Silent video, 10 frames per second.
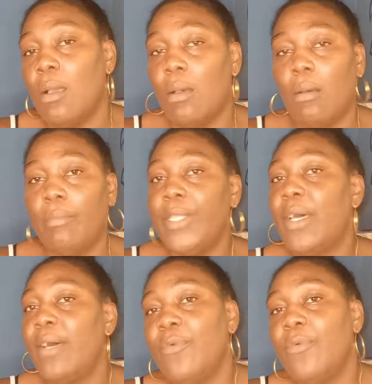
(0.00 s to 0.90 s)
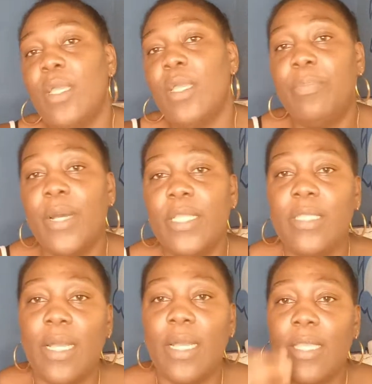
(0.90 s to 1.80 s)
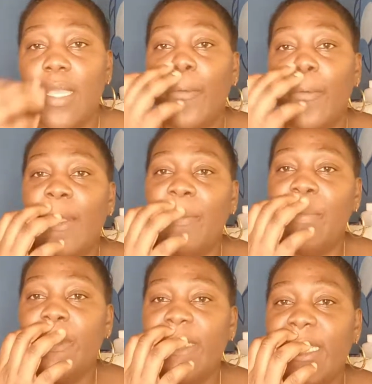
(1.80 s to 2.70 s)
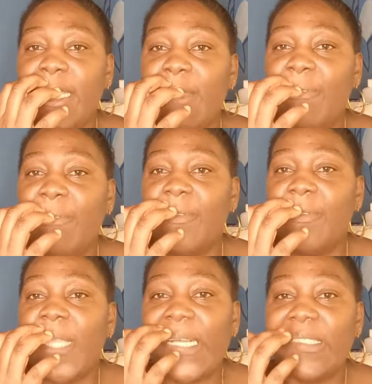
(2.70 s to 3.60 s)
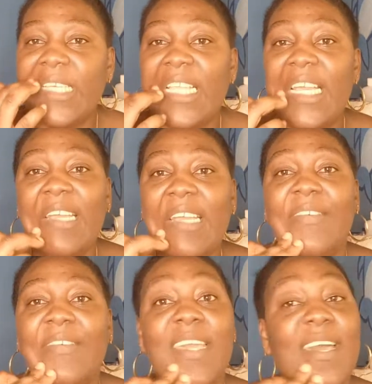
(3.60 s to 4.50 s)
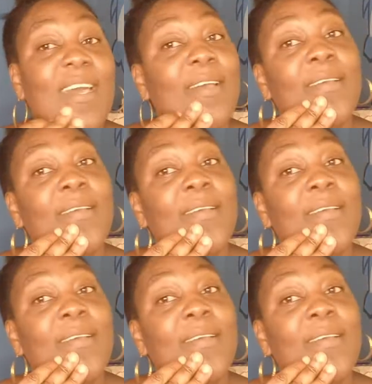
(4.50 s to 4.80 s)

I don't have to wait for that. Get well beauty, give thanks to life. Yeah.